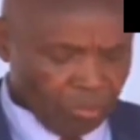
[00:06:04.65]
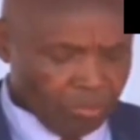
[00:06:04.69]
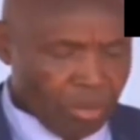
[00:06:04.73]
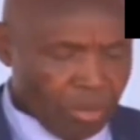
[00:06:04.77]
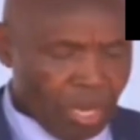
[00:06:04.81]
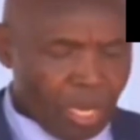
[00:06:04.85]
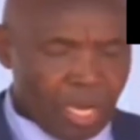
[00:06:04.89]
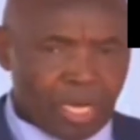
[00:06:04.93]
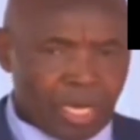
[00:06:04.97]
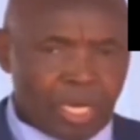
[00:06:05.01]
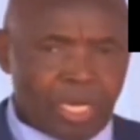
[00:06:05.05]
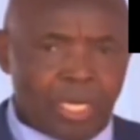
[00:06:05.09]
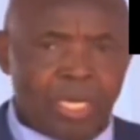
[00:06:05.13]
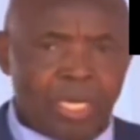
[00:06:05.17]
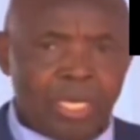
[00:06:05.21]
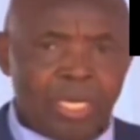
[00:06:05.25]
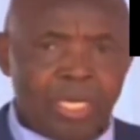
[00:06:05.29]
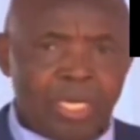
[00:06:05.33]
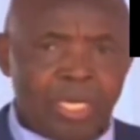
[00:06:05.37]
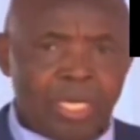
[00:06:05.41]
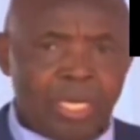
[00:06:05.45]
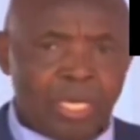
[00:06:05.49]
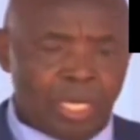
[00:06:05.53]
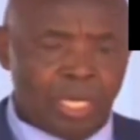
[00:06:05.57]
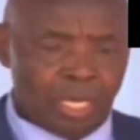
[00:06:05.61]
spend
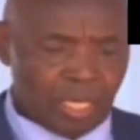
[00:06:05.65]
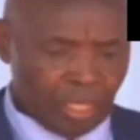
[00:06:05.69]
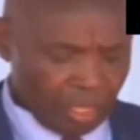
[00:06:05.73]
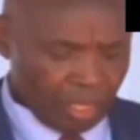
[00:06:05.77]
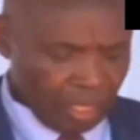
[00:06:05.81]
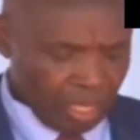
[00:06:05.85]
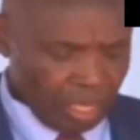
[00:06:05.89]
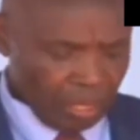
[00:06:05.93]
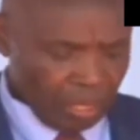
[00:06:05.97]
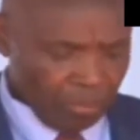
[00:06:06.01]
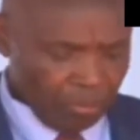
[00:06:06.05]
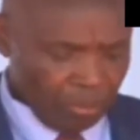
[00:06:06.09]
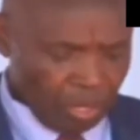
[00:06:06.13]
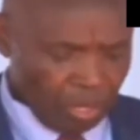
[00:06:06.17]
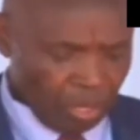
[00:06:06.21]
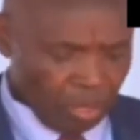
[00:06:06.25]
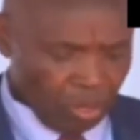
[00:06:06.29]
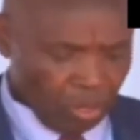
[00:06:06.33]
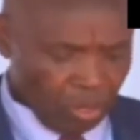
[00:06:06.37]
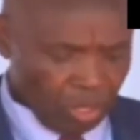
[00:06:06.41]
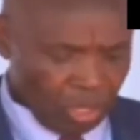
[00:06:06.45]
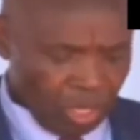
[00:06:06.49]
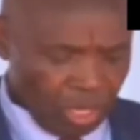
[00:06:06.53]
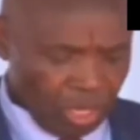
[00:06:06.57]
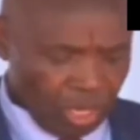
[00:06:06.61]
18
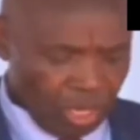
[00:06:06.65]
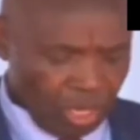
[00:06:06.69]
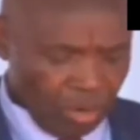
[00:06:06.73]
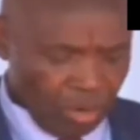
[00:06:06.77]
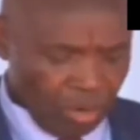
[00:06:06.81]
billion